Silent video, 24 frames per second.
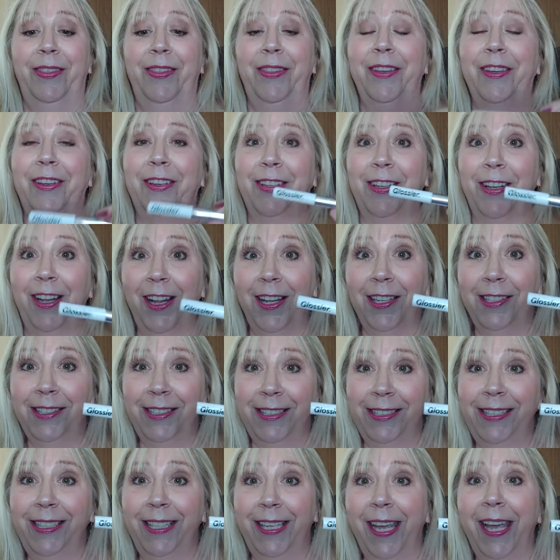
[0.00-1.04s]
The
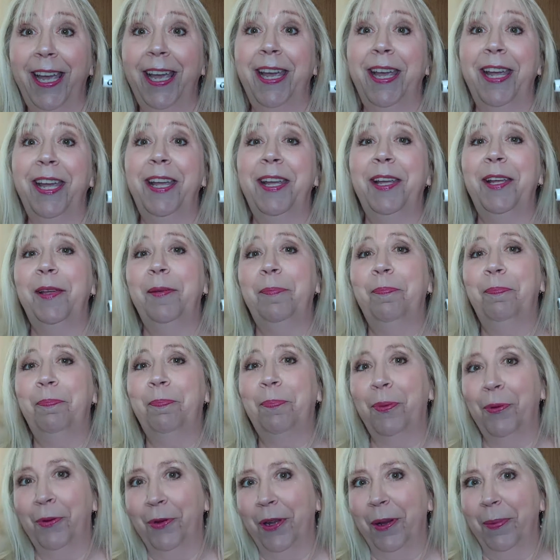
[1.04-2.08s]
Glossier
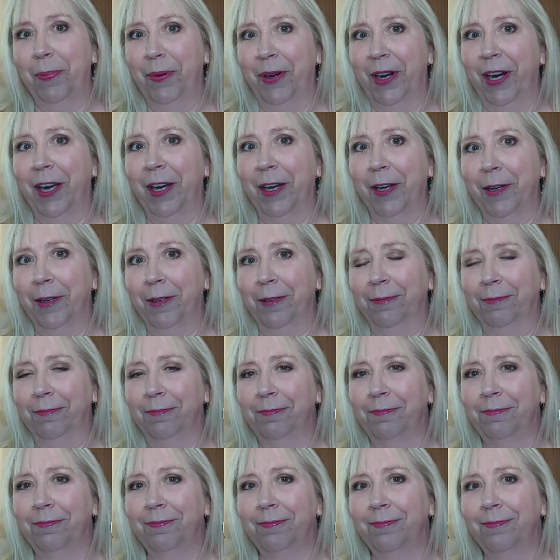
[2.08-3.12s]
Boy Brow.
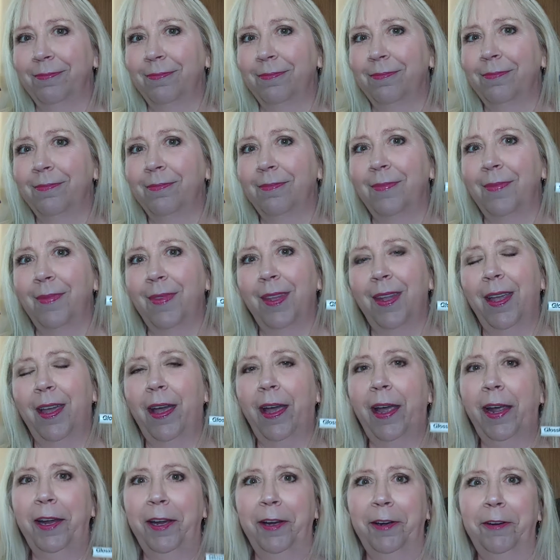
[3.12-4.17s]

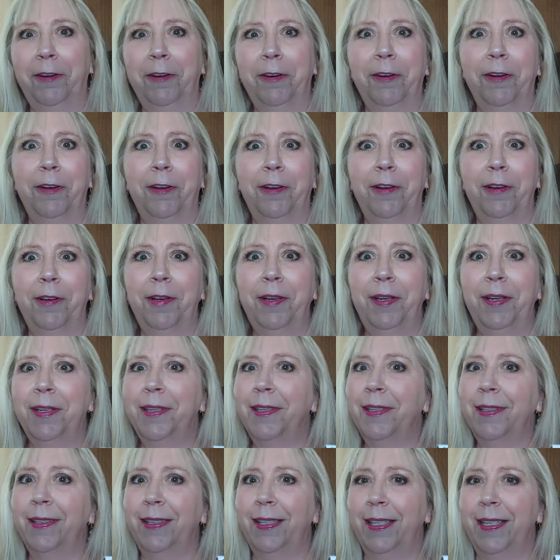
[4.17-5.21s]
I heard
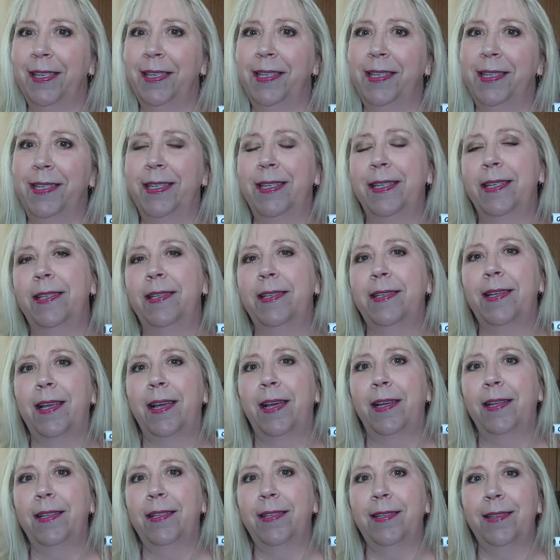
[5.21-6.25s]
this
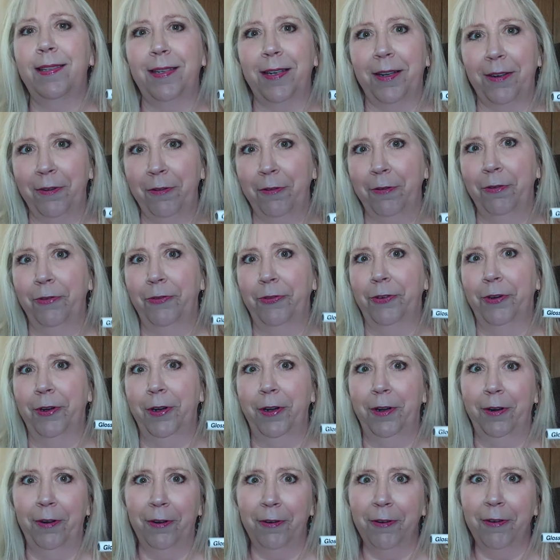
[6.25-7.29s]
discussed over
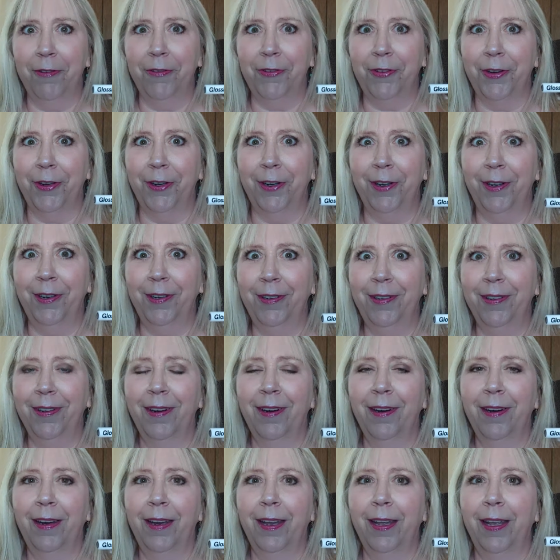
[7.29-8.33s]
and over,
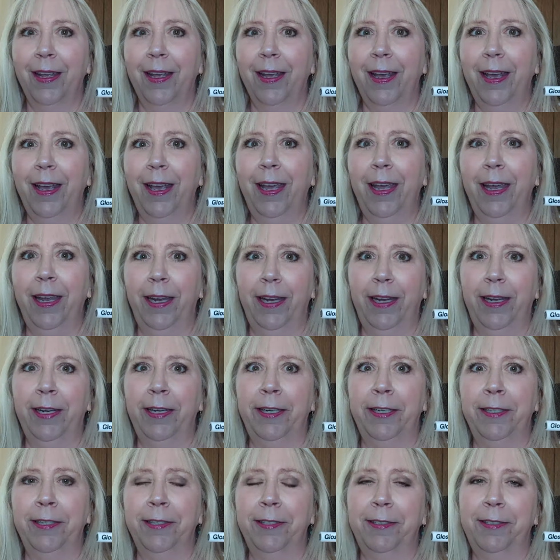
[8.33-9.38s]

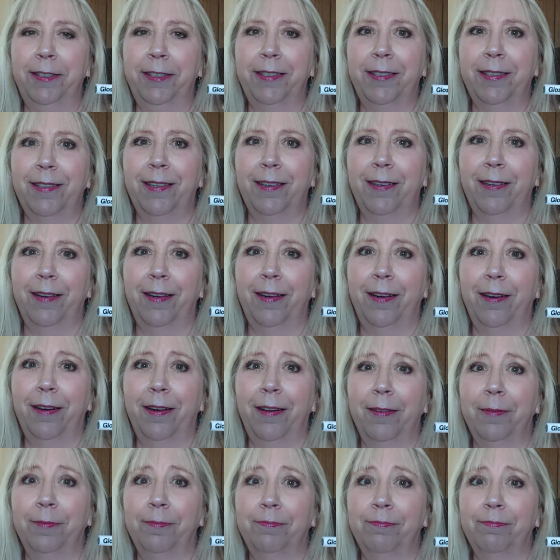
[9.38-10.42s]
and
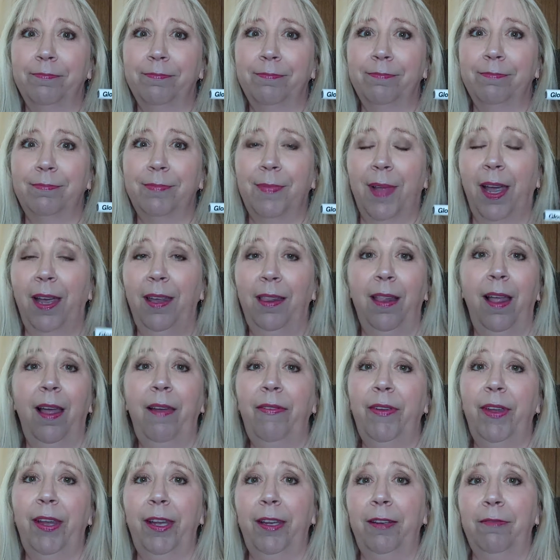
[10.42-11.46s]
I
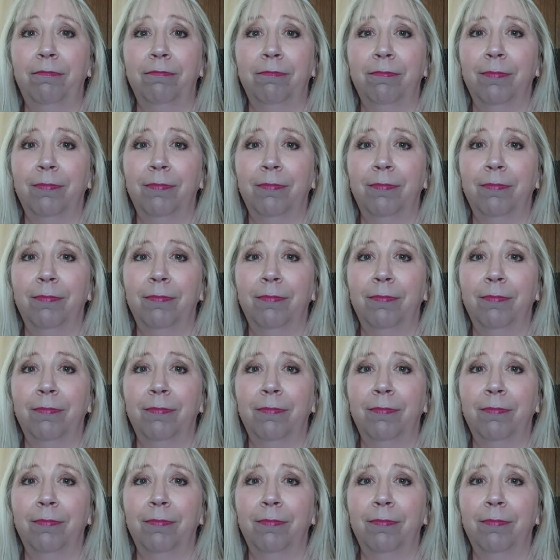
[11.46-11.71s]
love it.